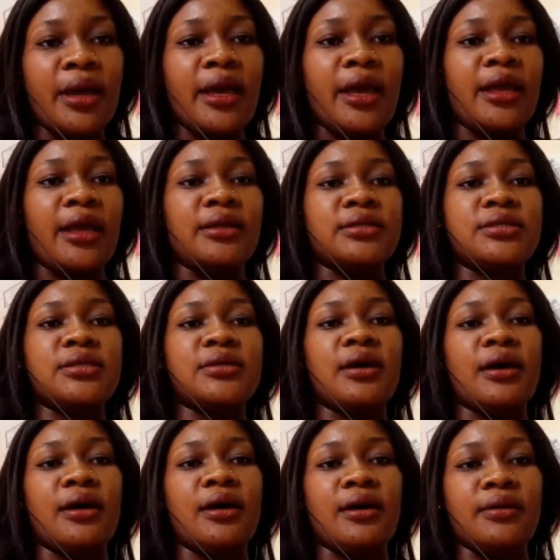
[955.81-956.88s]
and
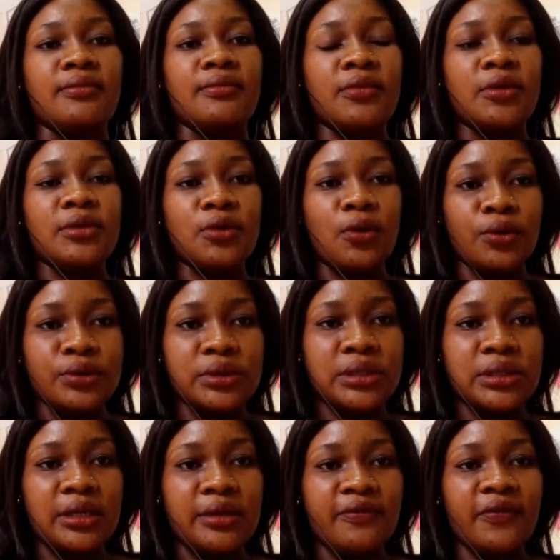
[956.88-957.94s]

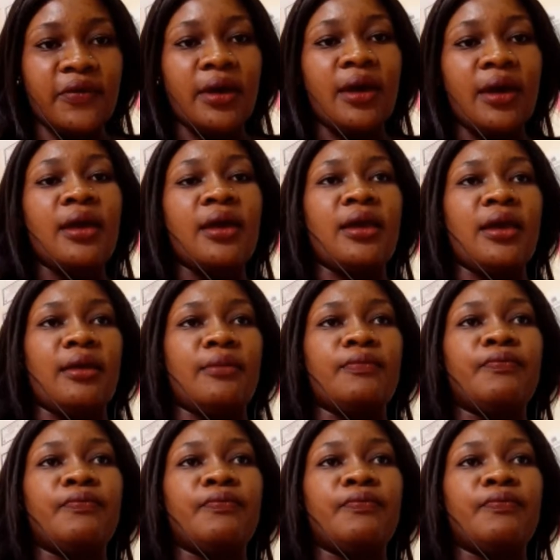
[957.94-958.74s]
conceive. Yeah.